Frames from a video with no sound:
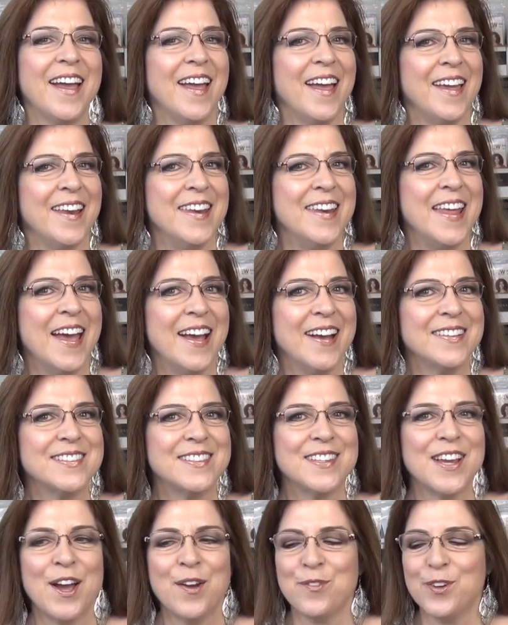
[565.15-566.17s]
And
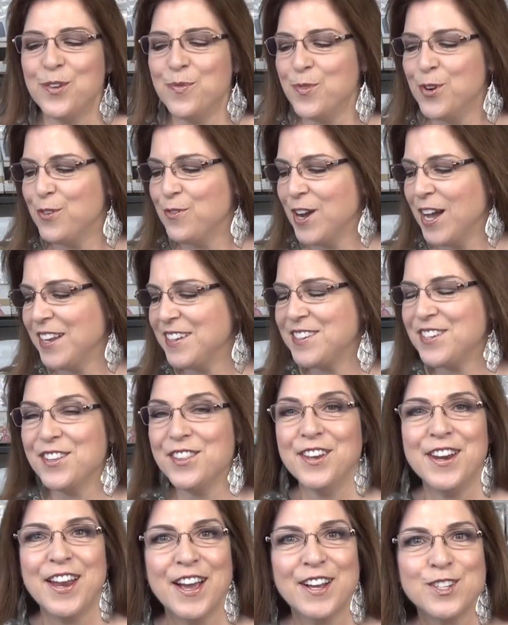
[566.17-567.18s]
next, I'm going to move on to
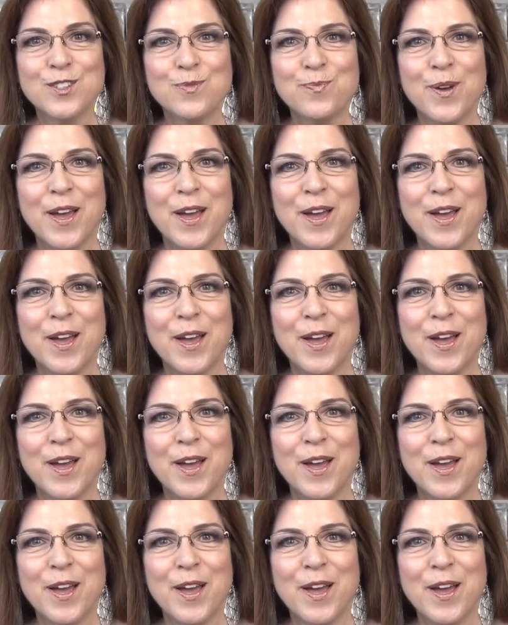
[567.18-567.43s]
the next